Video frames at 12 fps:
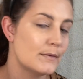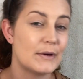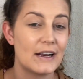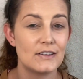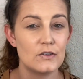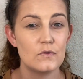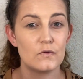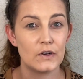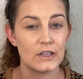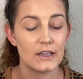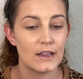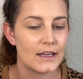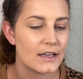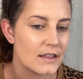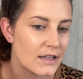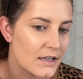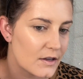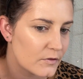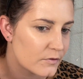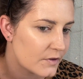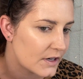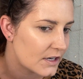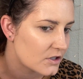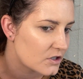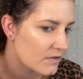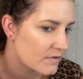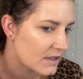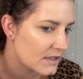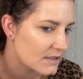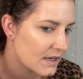but I do really like the finish of this.